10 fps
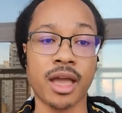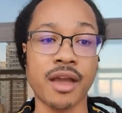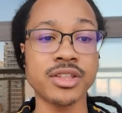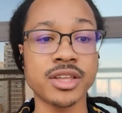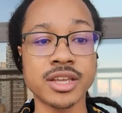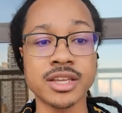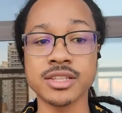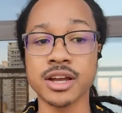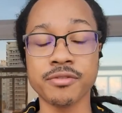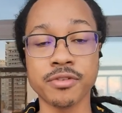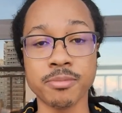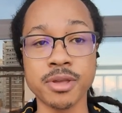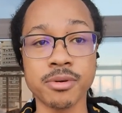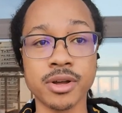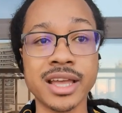everything he's done for the
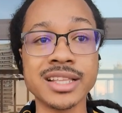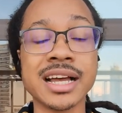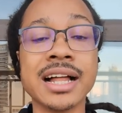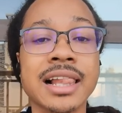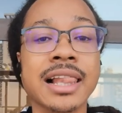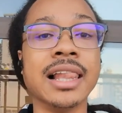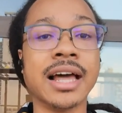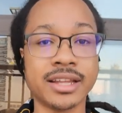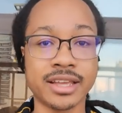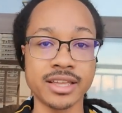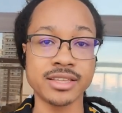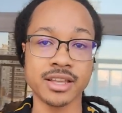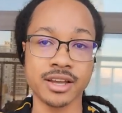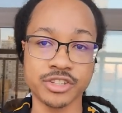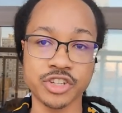people, it's a lot that he's
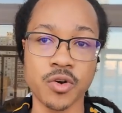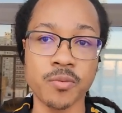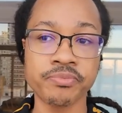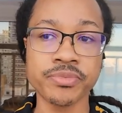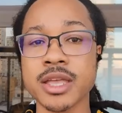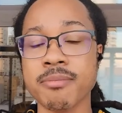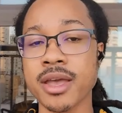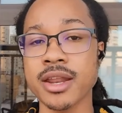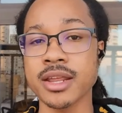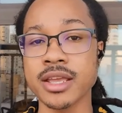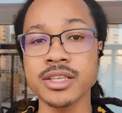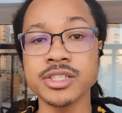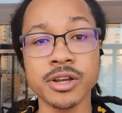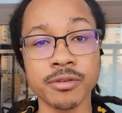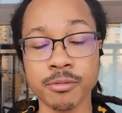done. So he made it
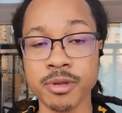easier for